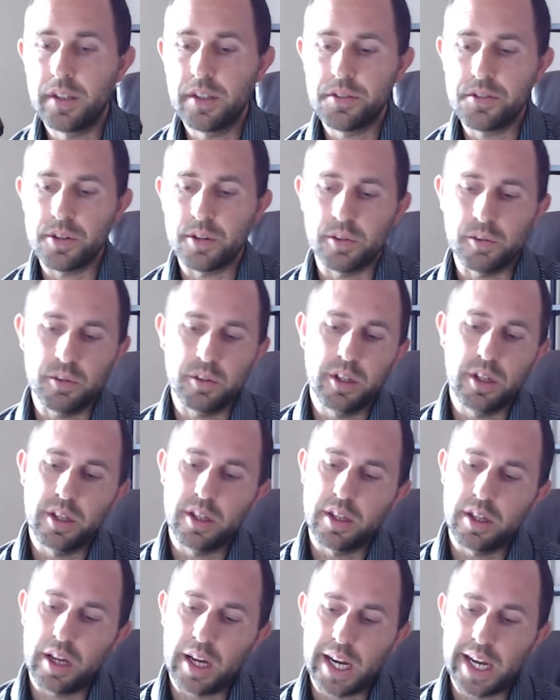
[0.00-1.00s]
So
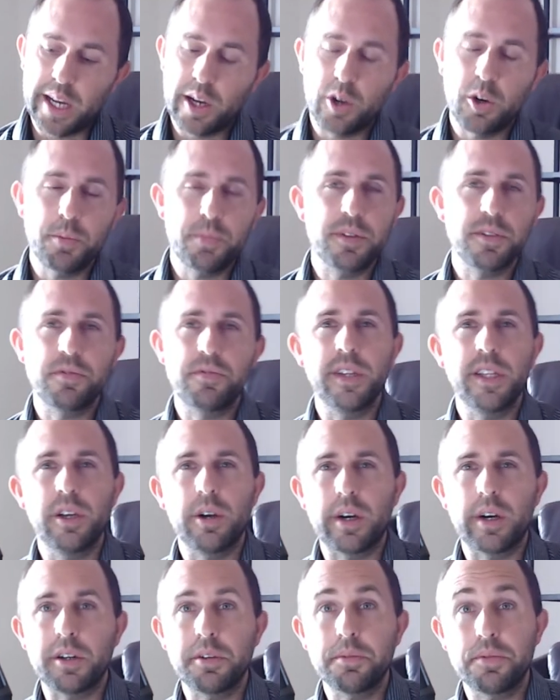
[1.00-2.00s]
I hope this
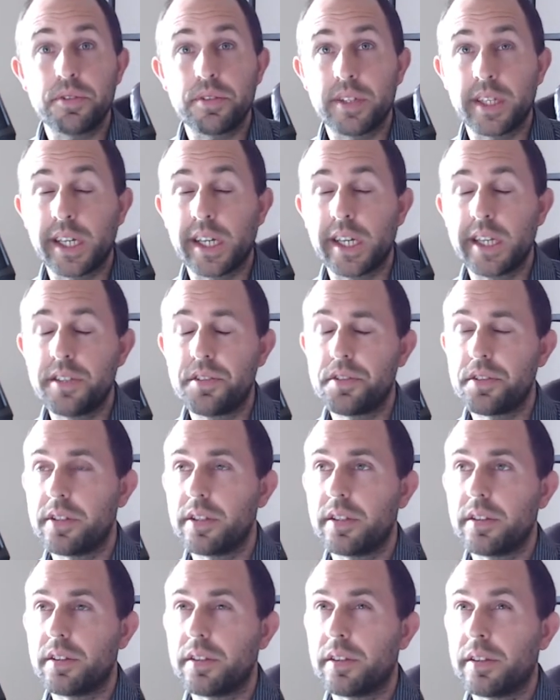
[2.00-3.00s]
video helps. Like, it's
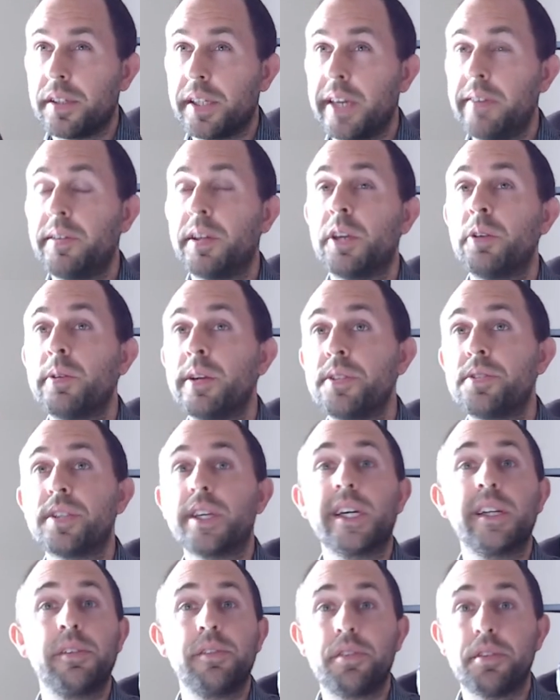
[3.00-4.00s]
giving you
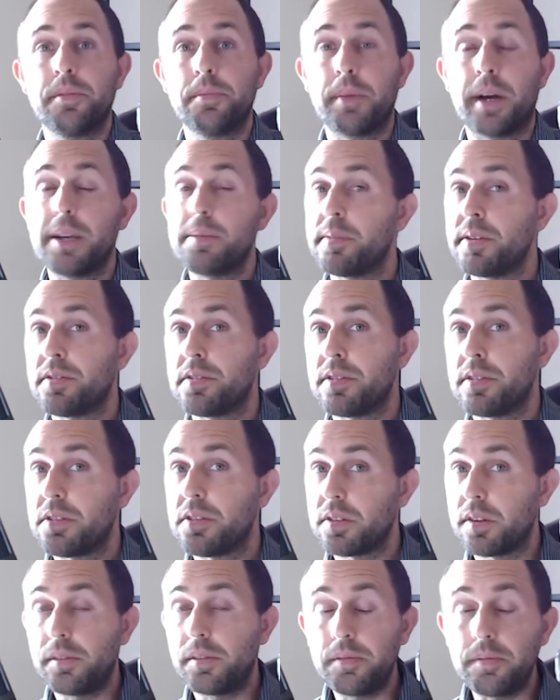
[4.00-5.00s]
insight into my
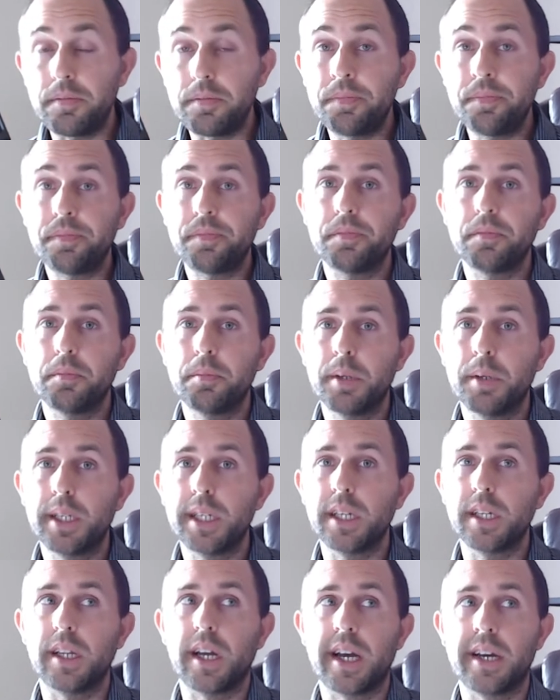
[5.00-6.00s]
business,
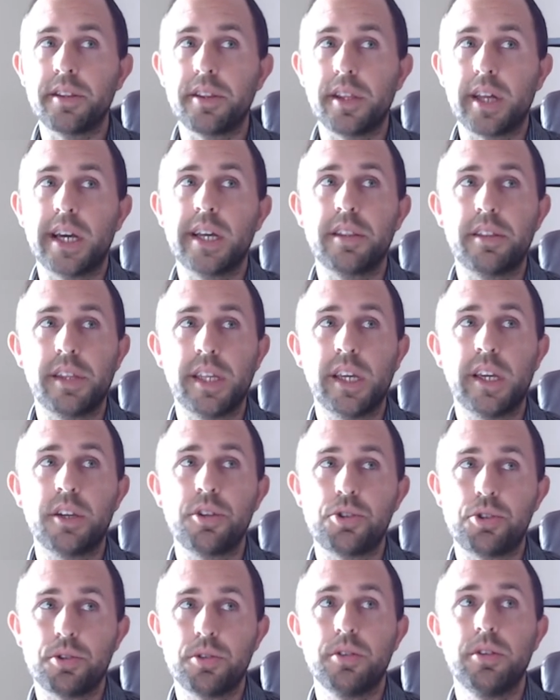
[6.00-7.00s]
but I think it
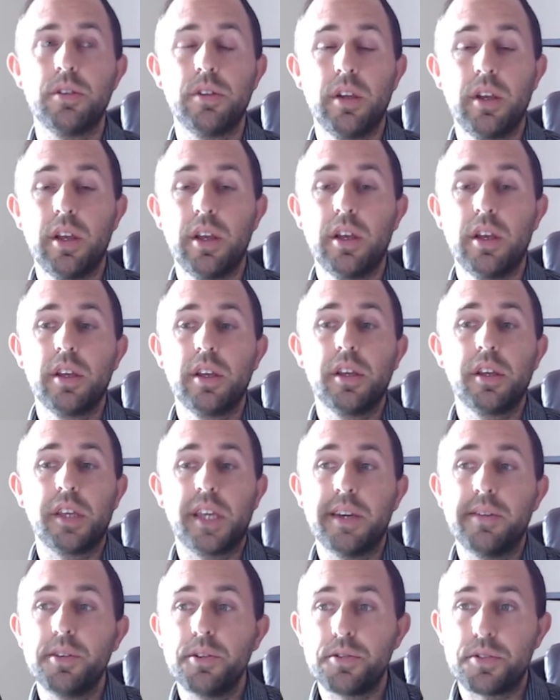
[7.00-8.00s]
should
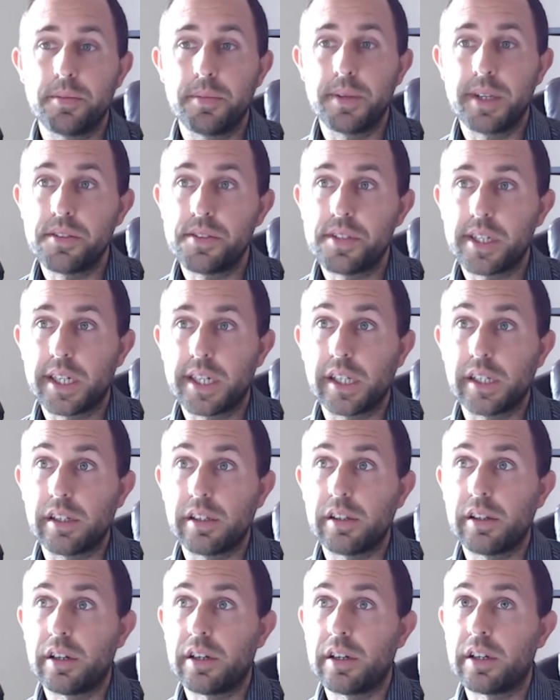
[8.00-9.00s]
give you some insight
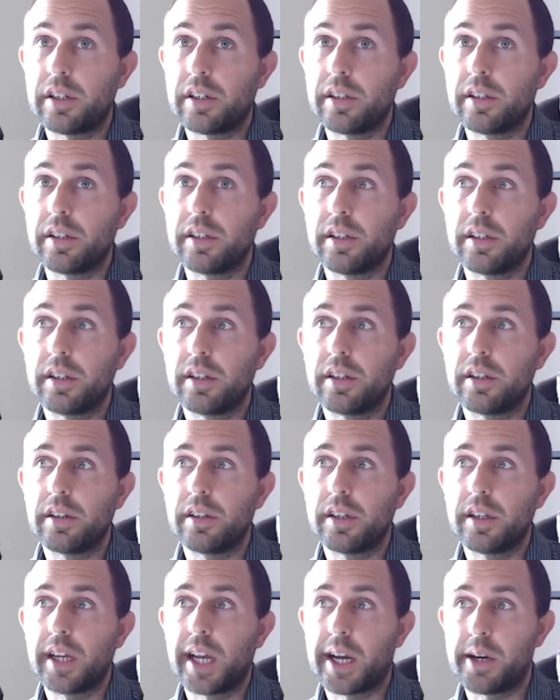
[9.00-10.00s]
on
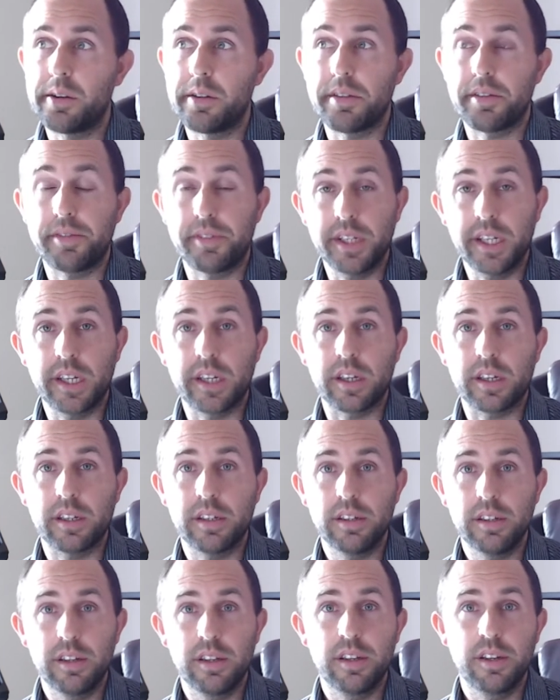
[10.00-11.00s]
how to think
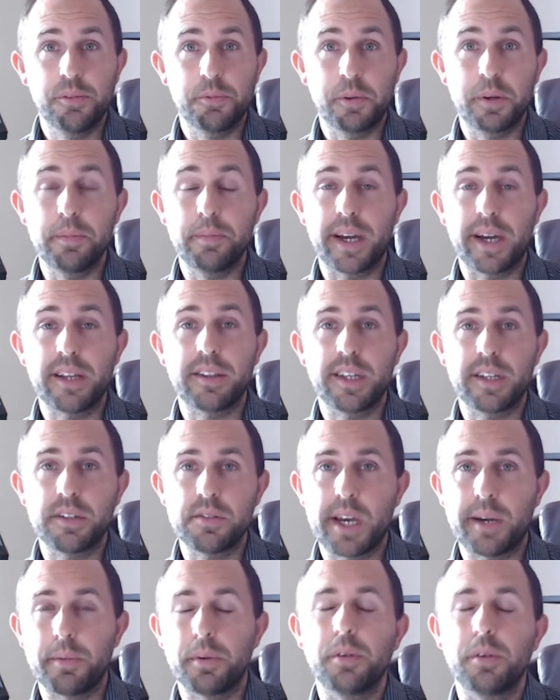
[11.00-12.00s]
when bad
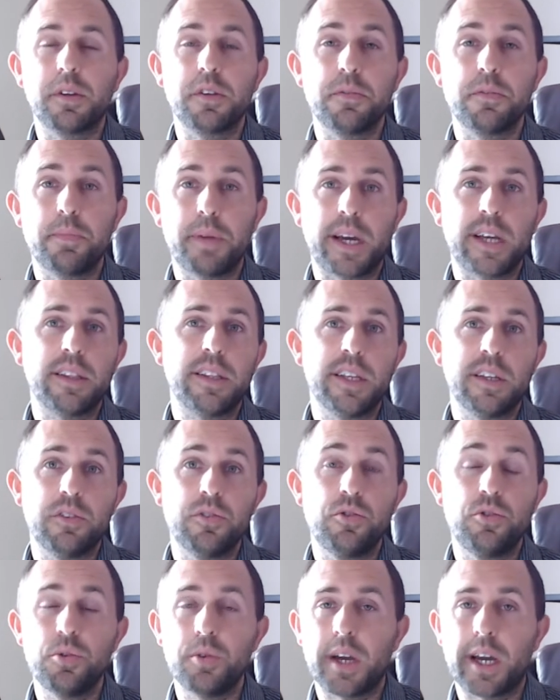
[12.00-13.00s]
things happen, because bad
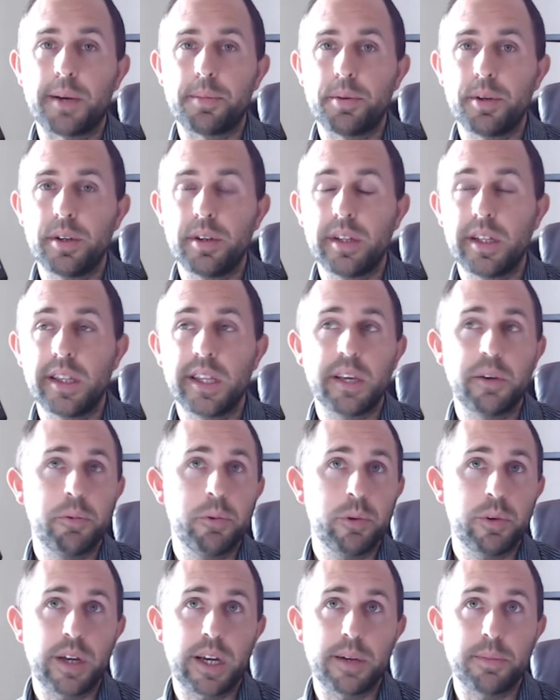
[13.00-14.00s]
things do happen and they
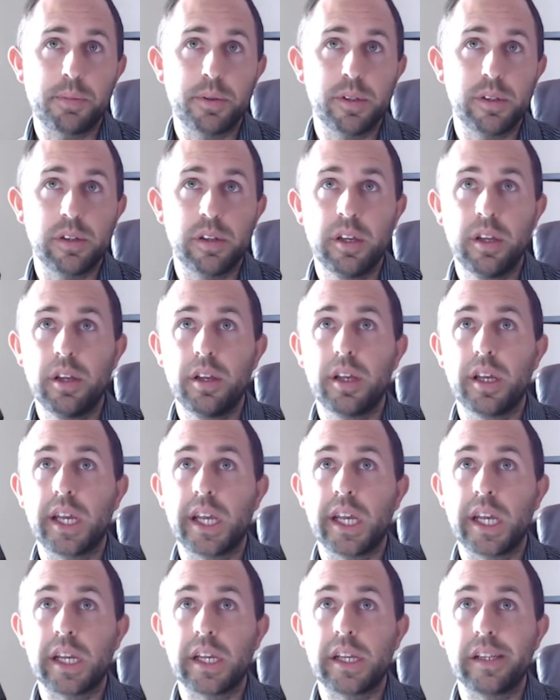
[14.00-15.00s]
will happen,
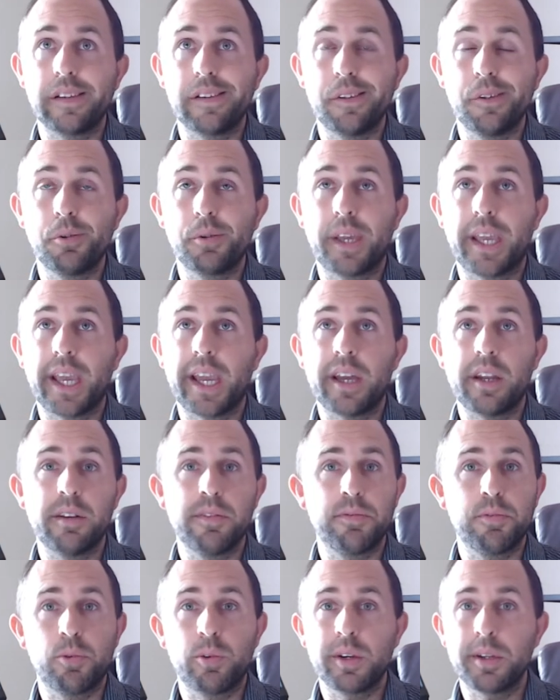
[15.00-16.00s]
and you can't
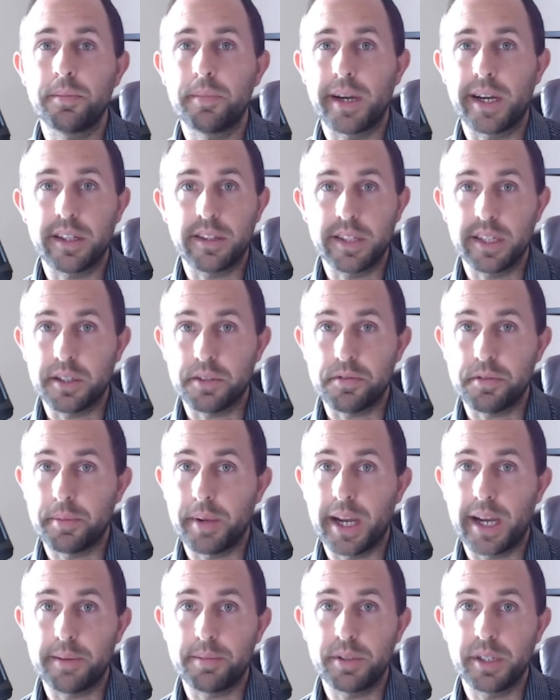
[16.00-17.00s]
avoid bad things from
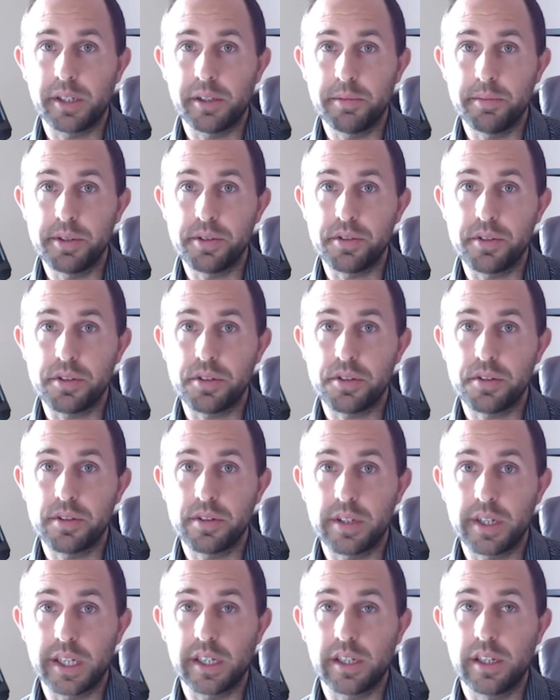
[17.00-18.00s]
happening in your business,
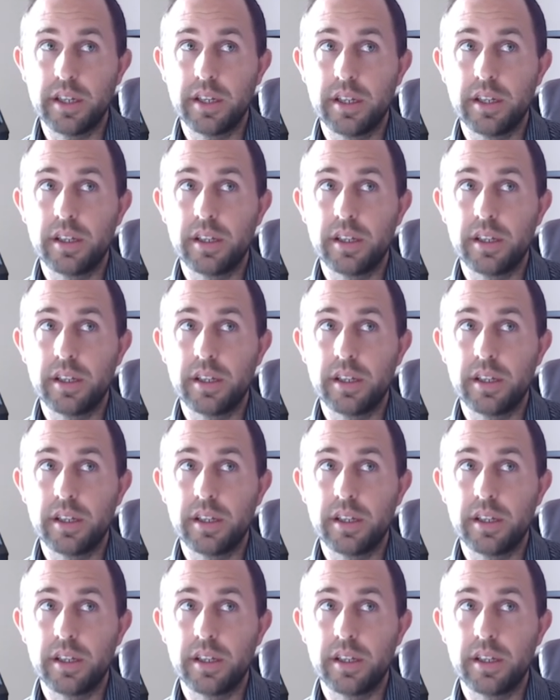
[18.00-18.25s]
right?